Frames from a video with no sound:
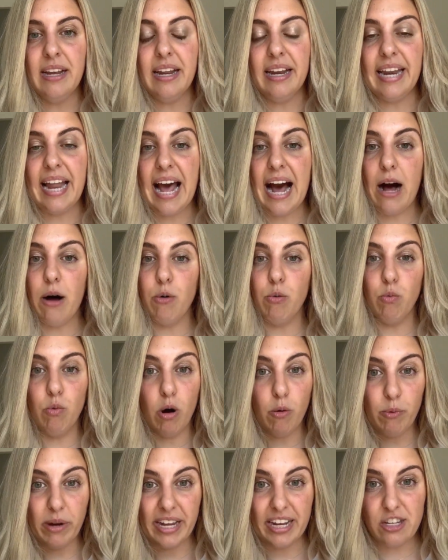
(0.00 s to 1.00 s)
Now,
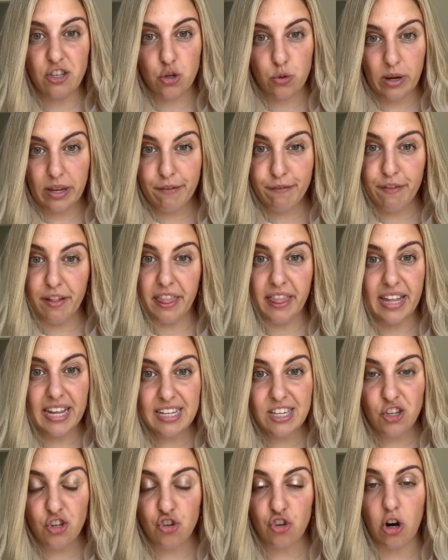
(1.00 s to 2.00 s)
what we are doing for
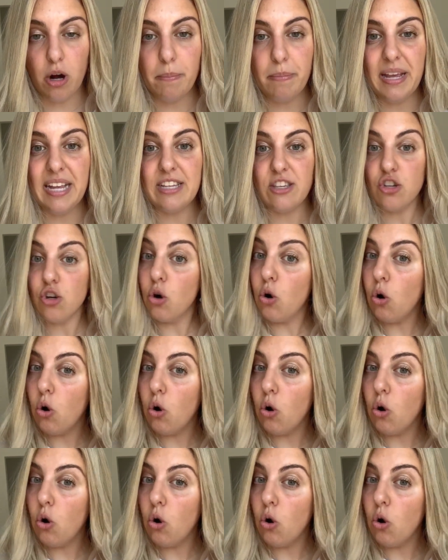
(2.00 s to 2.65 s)
this drop is